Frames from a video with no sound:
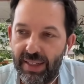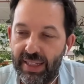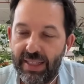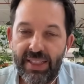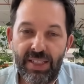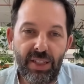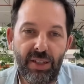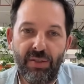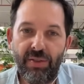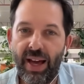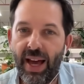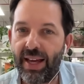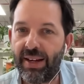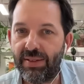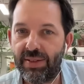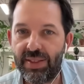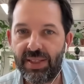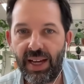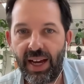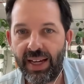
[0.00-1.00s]
It's sort of out
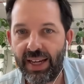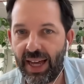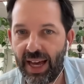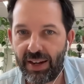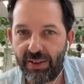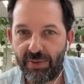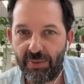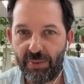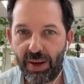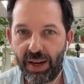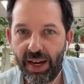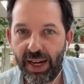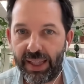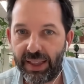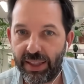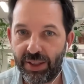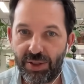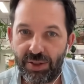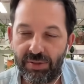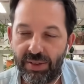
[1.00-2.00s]
of sight, out of
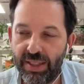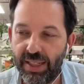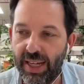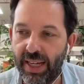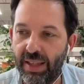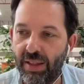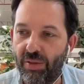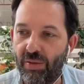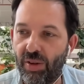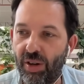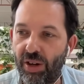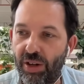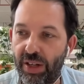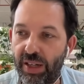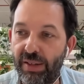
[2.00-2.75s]
mind, literally down the road.